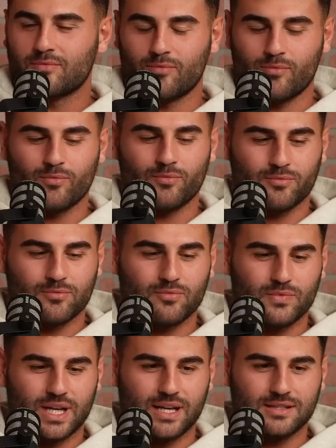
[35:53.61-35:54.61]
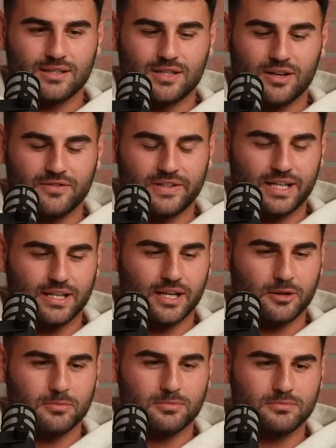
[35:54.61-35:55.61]
Yeah, it's a tough
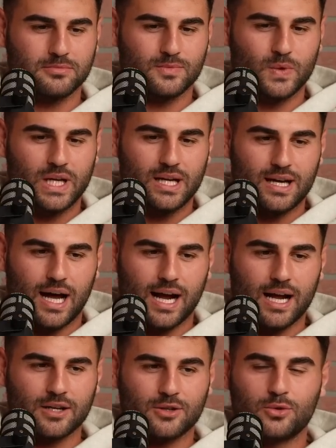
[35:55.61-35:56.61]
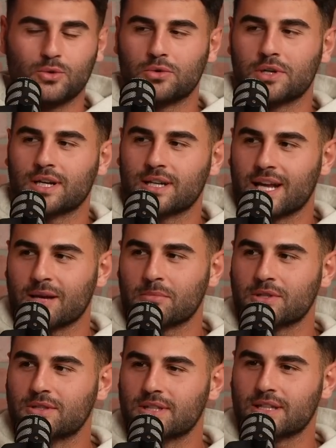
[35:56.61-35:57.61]
nickname. I got a cool nickname
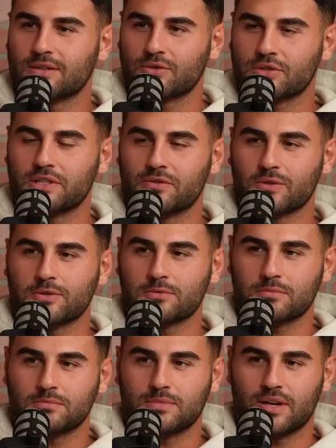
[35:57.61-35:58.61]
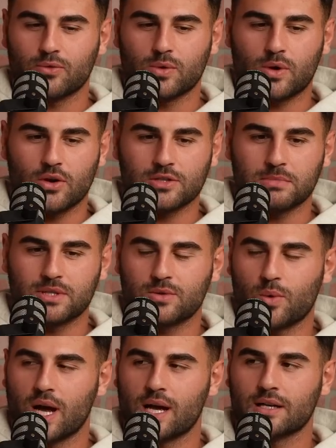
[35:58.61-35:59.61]
in the receiver room. Everyone calls me
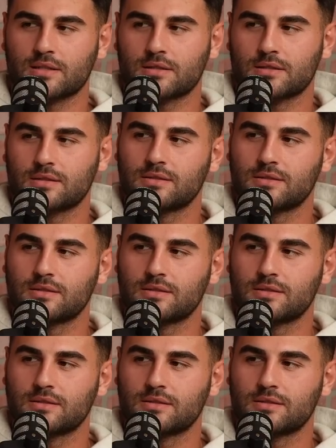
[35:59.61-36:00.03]
Swags.